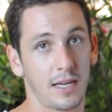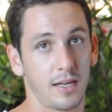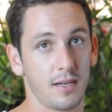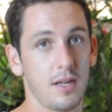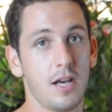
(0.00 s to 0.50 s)

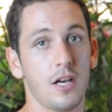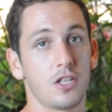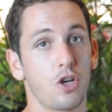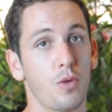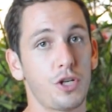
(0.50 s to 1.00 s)
ticket.
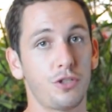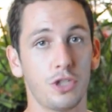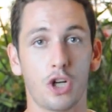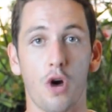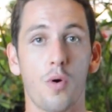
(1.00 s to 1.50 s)
So when you
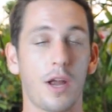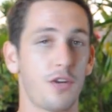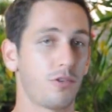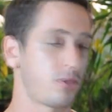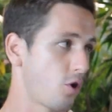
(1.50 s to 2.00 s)
do go
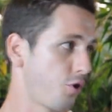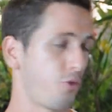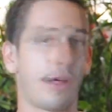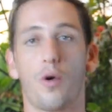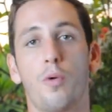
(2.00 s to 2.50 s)
and you go
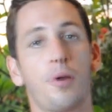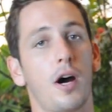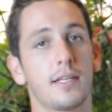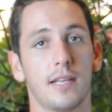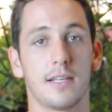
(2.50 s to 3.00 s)
through that whole
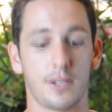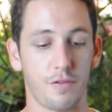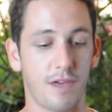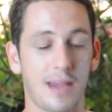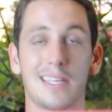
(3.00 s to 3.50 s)
process and
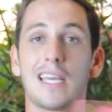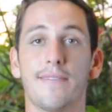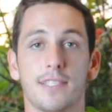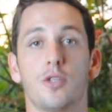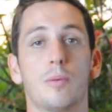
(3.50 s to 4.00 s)
you finally
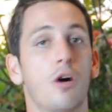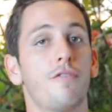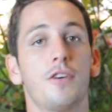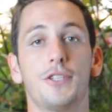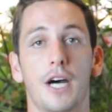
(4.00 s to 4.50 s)
give it to them
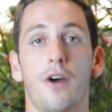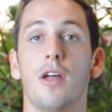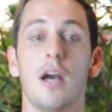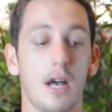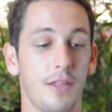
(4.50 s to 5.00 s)
all filled
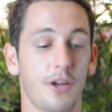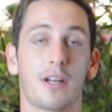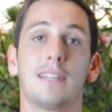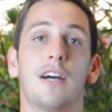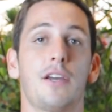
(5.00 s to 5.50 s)
out,
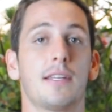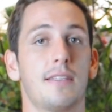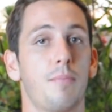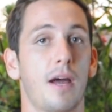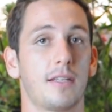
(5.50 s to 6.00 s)
they're going to tell you to
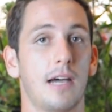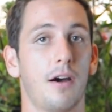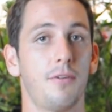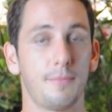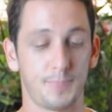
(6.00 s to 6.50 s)
sit back
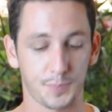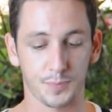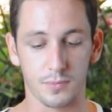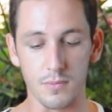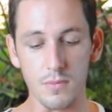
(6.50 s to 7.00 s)
down
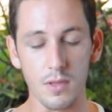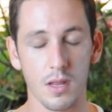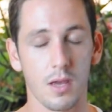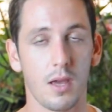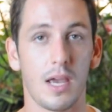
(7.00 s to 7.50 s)

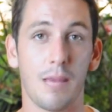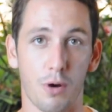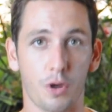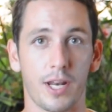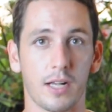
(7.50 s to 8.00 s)
in
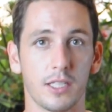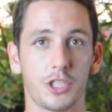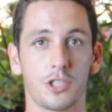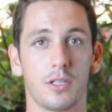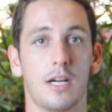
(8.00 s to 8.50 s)
broken
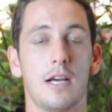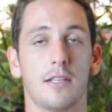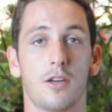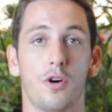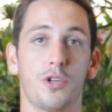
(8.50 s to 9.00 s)
English.
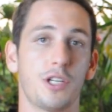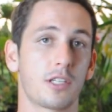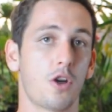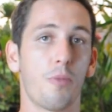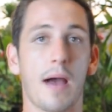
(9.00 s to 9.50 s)
So you
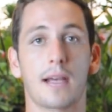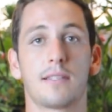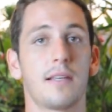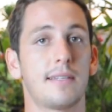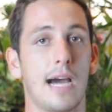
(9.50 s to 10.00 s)
just go
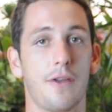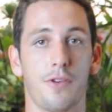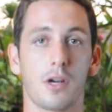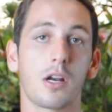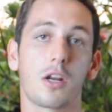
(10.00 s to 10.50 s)
back, sit down,
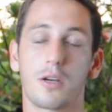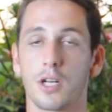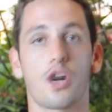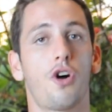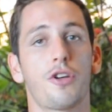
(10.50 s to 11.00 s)
and they're
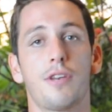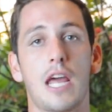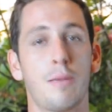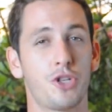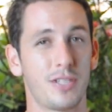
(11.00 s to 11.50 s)
going to call your
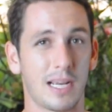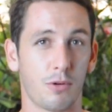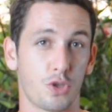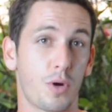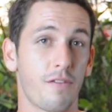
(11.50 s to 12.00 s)
name. It should take
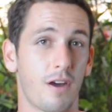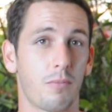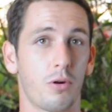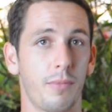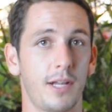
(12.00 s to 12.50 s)
about
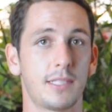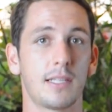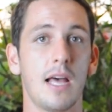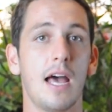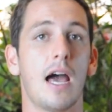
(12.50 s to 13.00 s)
25 more
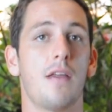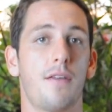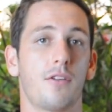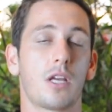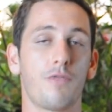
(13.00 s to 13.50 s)
minutes, and
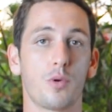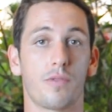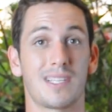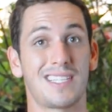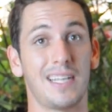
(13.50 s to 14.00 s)
then they'll give you
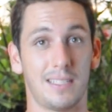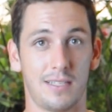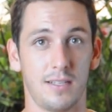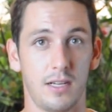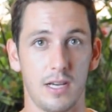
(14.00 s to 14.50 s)
a
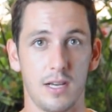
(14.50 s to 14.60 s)
receipt.